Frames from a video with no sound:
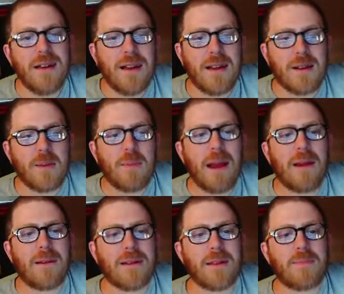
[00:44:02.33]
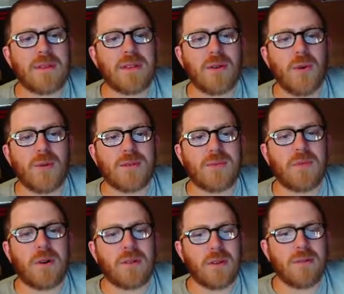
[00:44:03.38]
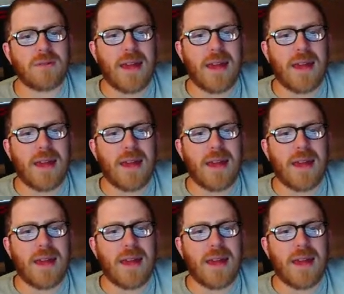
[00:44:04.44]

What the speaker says: and had apparently been the cause of Doctor Who's